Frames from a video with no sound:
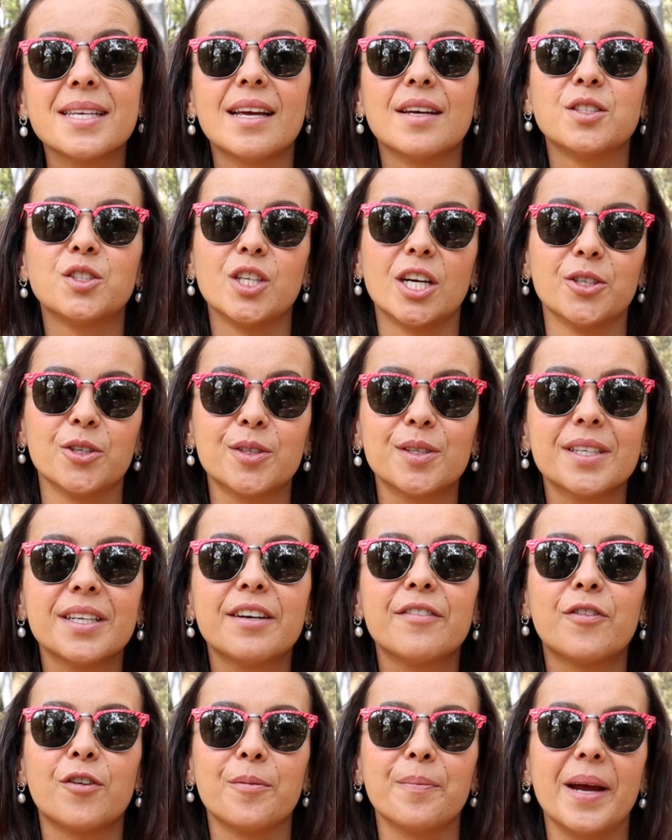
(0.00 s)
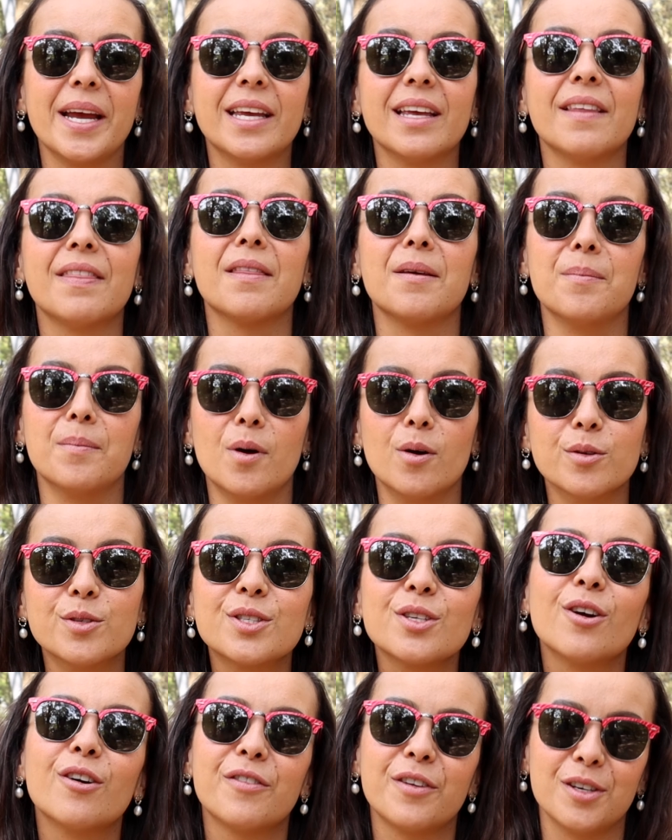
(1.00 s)
and generally for making the
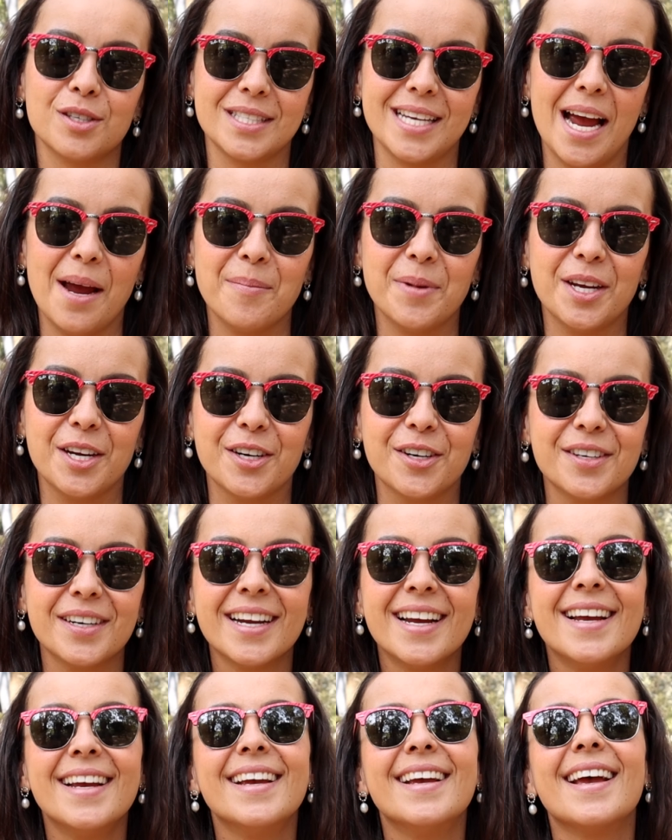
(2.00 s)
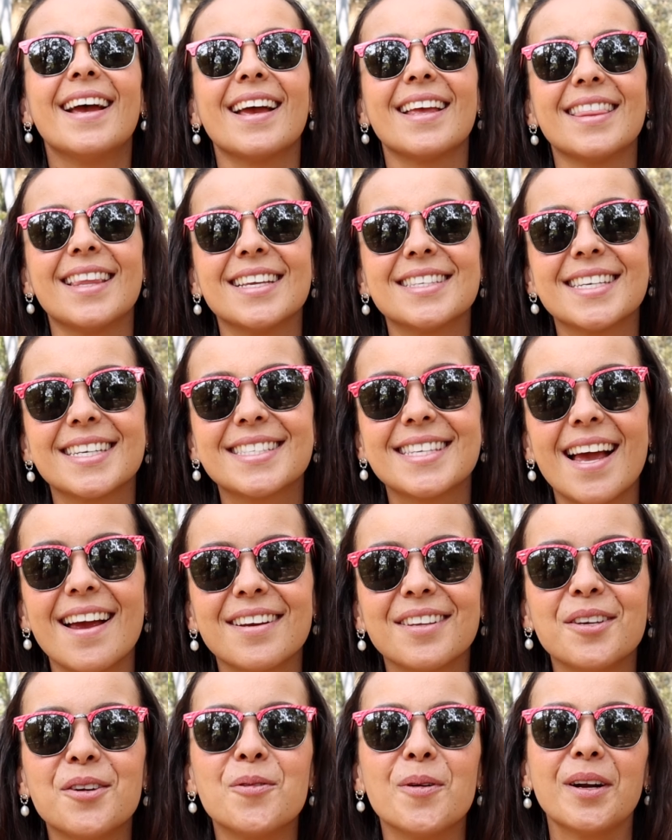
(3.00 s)
most of your time here. And that's
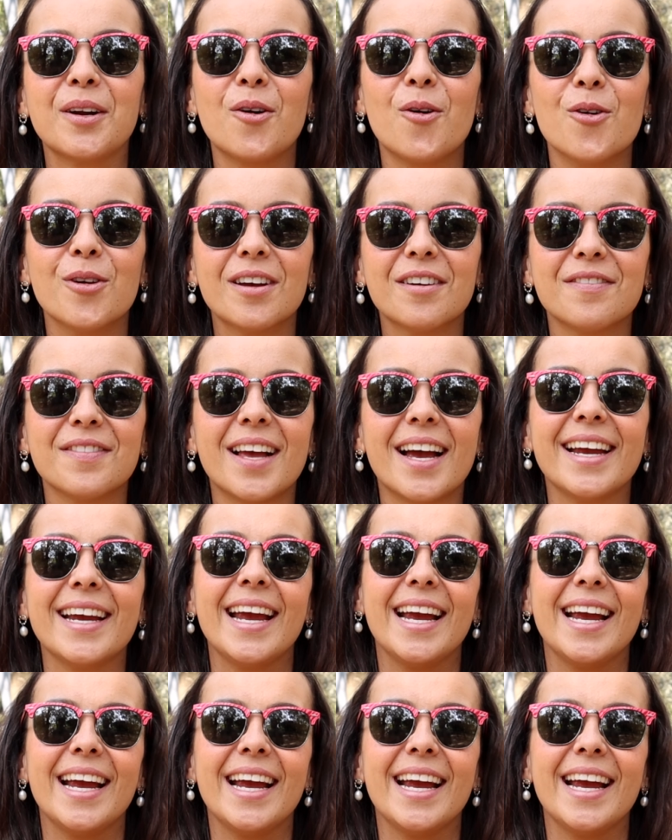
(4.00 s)
exactly when Olafly